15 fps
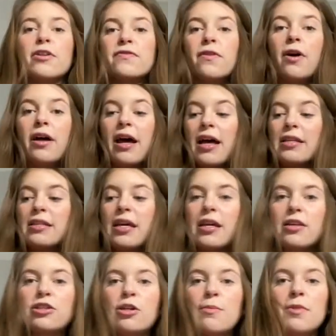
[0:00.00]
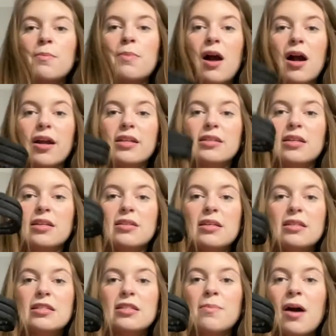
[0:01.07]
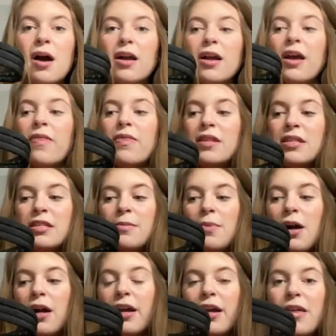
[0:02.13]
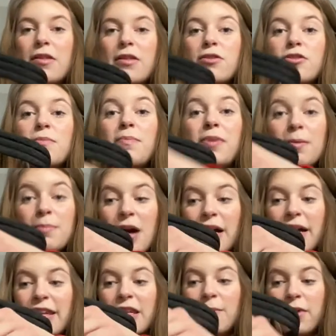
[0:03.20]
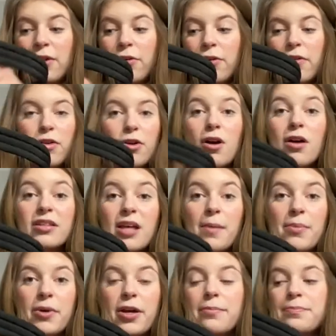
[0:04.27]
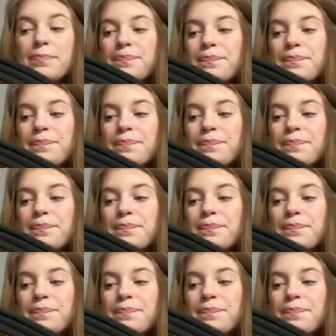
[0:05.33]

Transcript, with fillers: of all, it has like so many pockets because this is a pocket, this is a pocket, and then there's a big pocket in the middle and they're all separate.